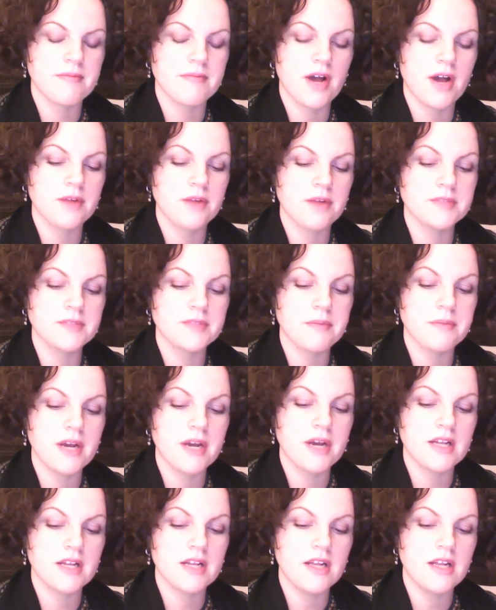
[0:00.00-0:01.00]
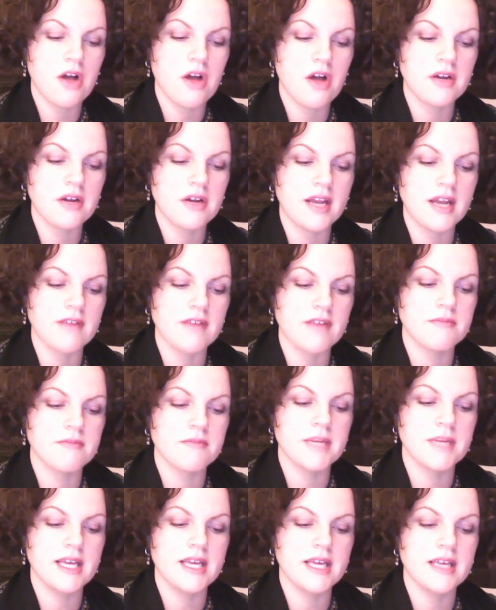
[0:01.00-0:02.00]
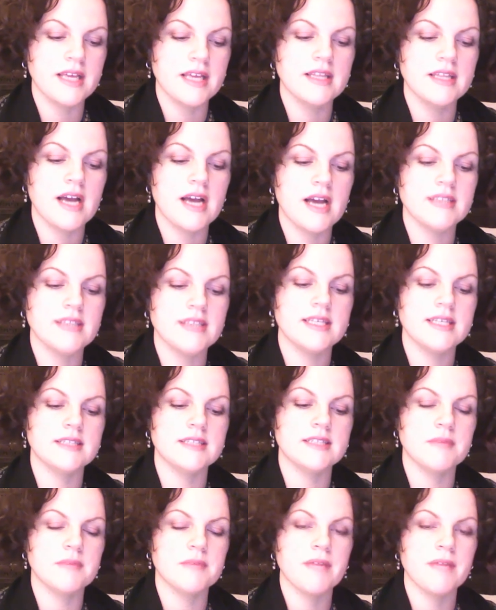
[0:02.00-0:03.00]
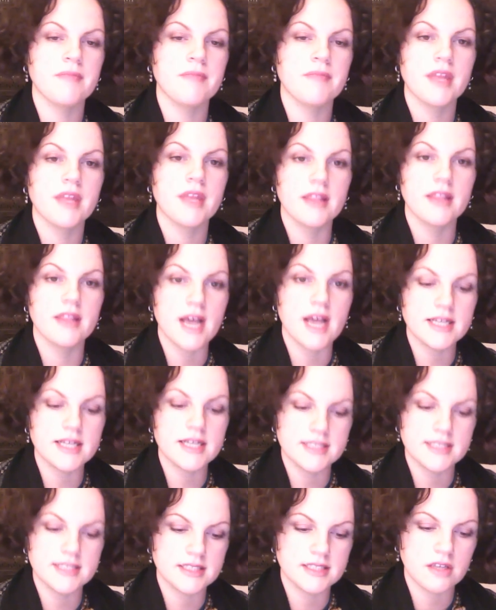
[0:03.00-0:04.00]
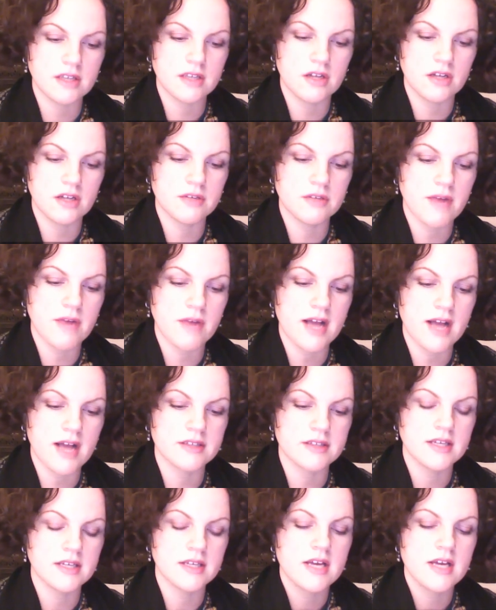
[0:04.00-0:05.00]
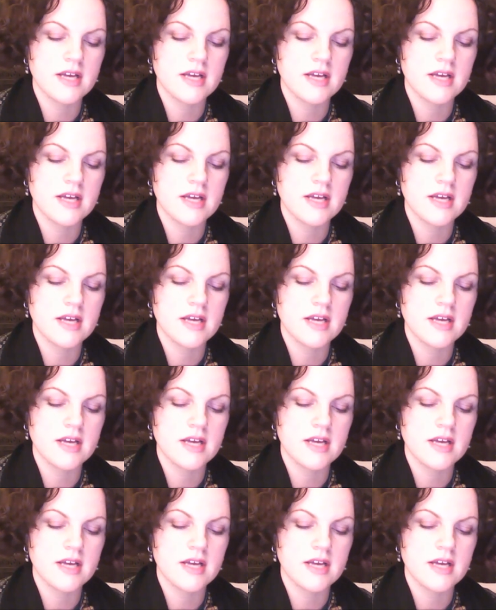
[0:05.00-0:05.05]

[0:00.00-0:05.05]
My arms are barely long enough, but again the ice hits me. The ice hits all around.